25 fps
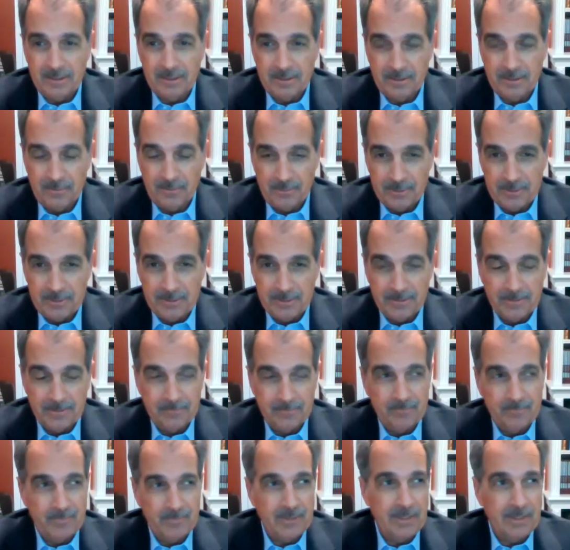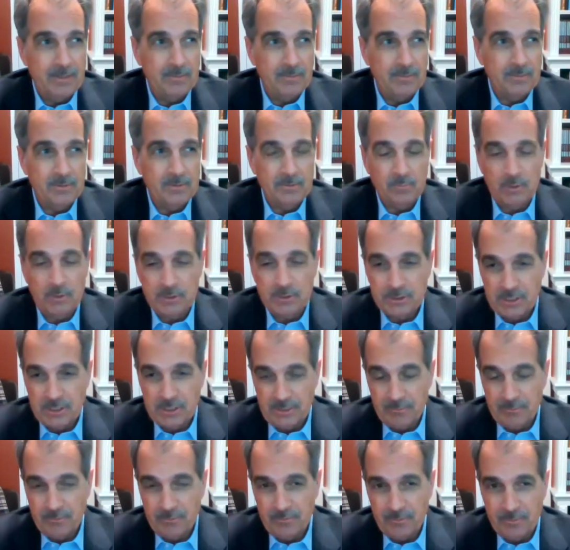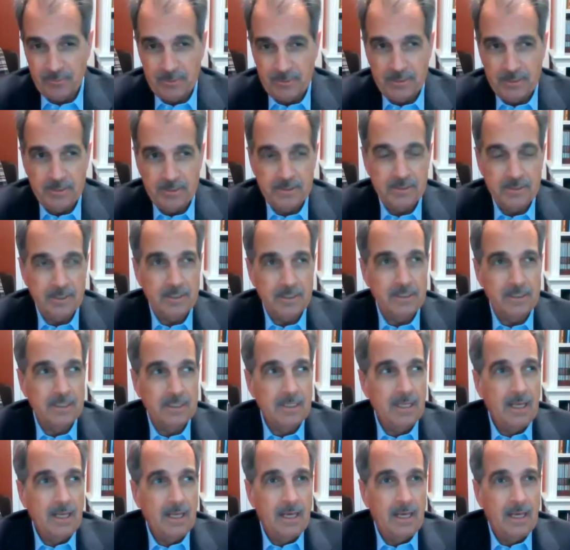Korea, and one gentleman from India,